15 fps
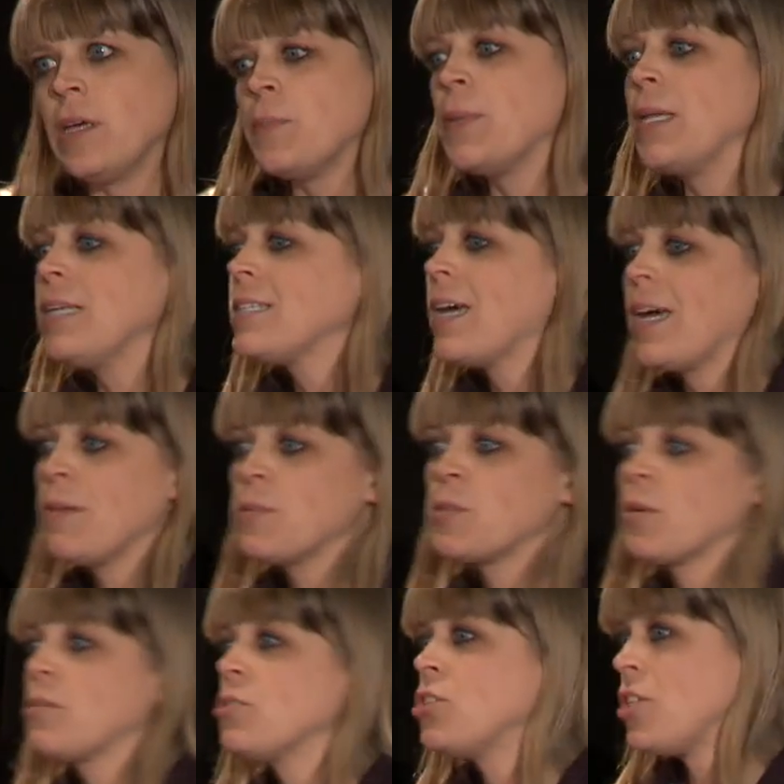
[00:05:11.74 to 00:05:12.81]
Many times
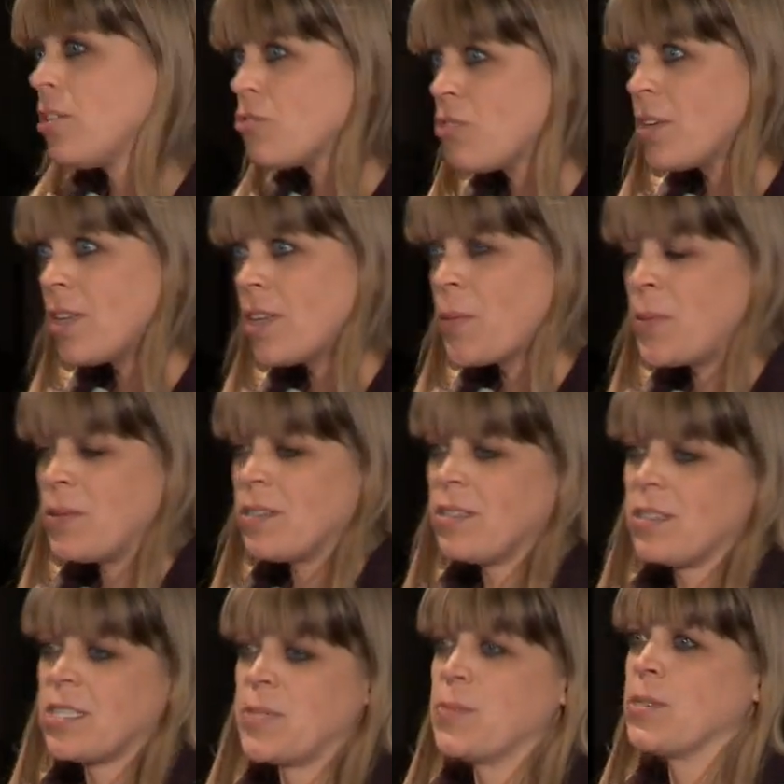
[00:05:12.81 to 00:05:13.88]
their own children end up in the
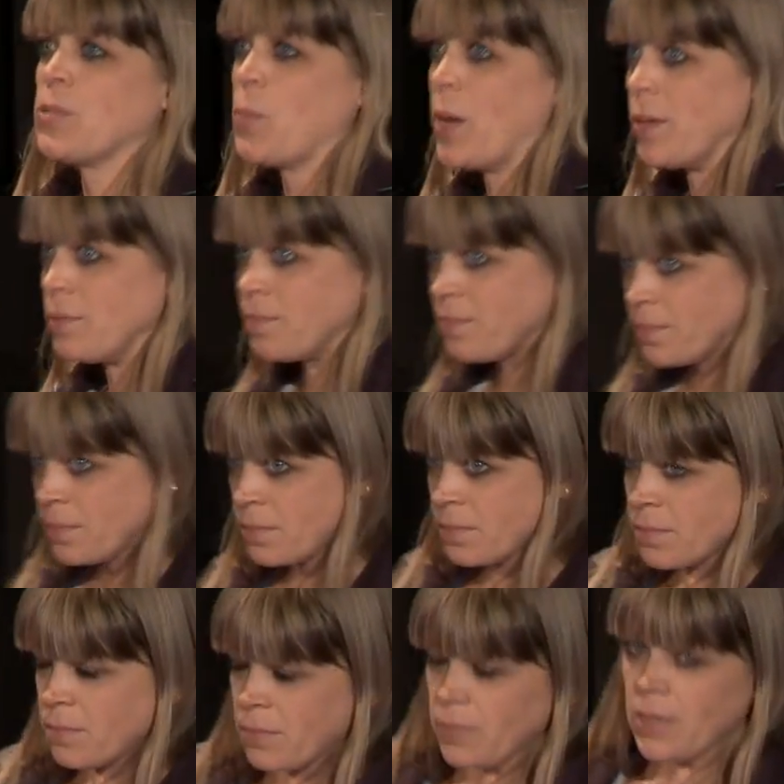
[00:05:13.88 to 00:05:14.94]
system as well.
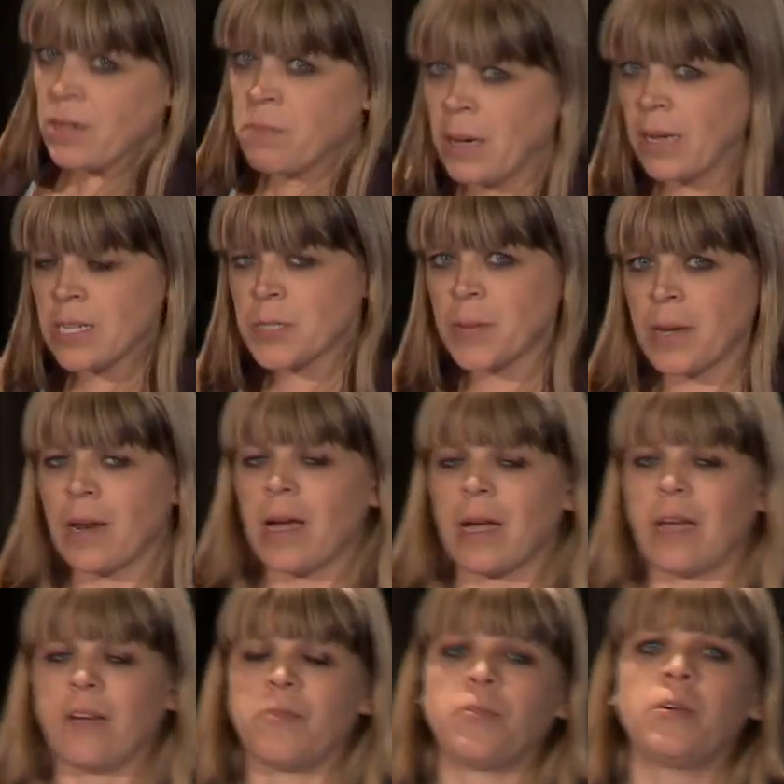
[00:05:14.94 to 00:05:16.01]
My husband and I
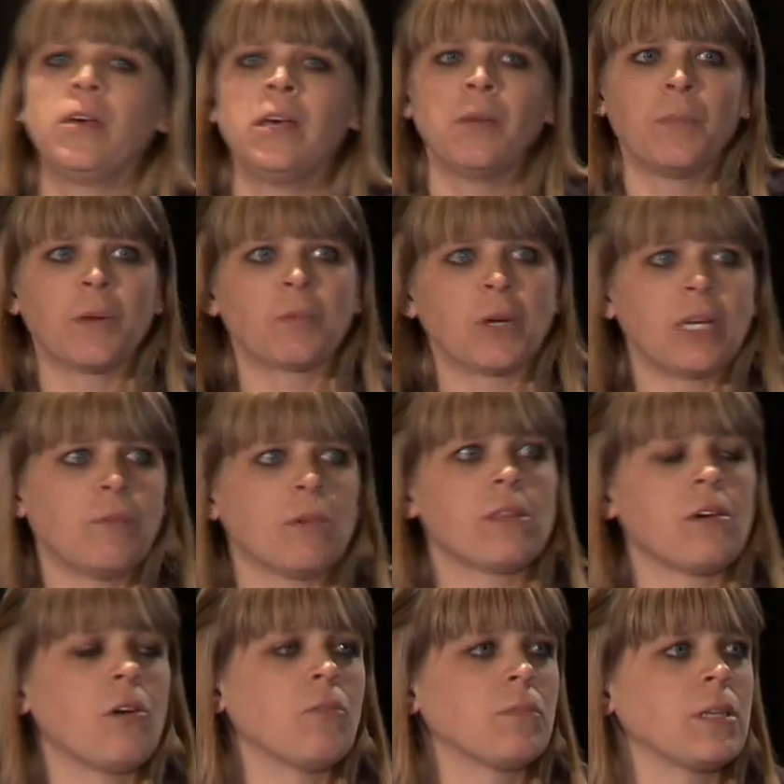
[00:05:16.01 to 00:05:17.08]
have been working with
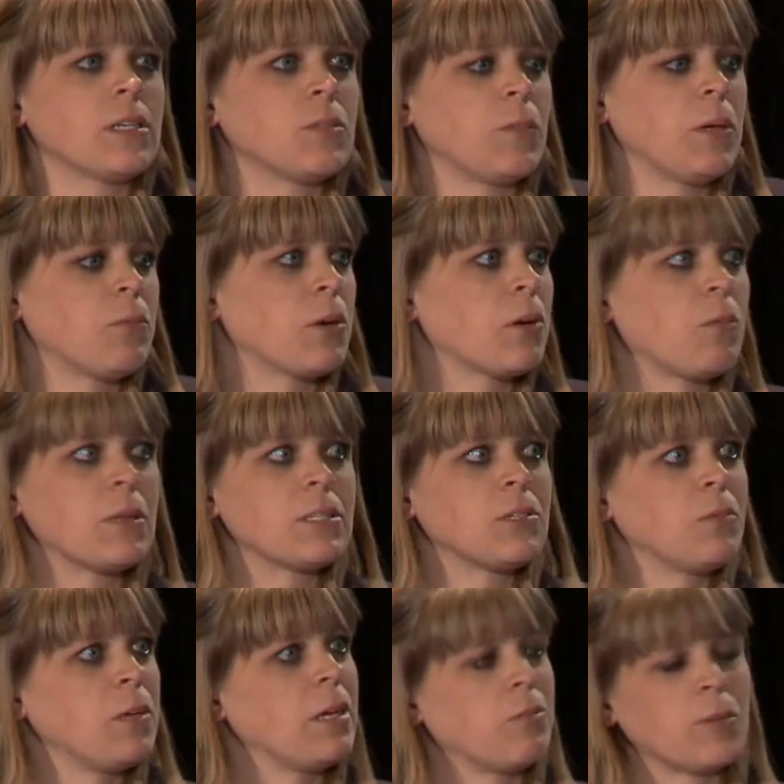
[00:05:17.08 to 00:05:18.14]
the homeless. We work once a
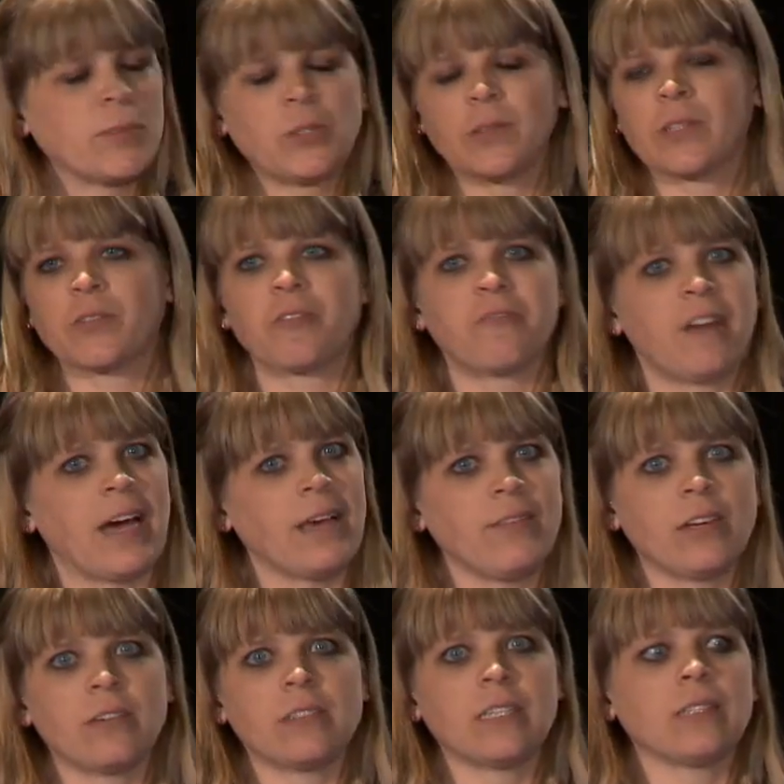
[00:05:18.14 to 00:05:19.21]
week. We've been doing this for 5
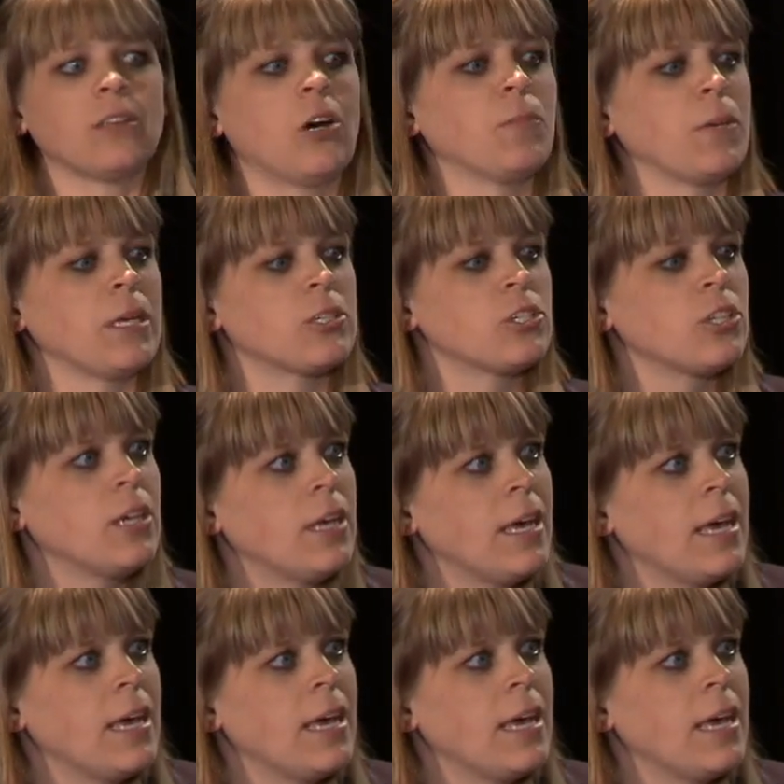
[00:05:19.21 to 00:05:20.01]
years in Long Beach.